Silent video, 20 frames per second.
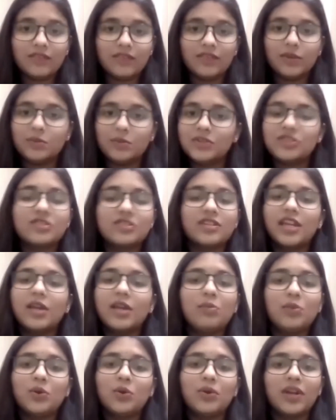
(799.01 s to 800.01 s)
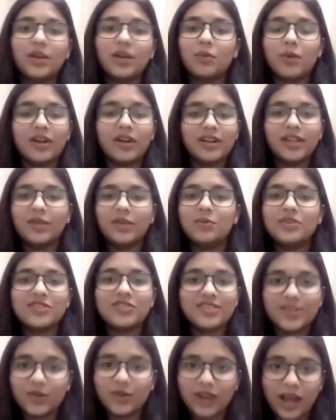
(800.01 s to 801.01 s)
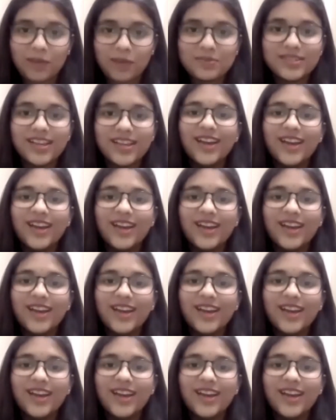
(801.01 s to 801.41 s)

and we just keep doing, and one day we just collapse.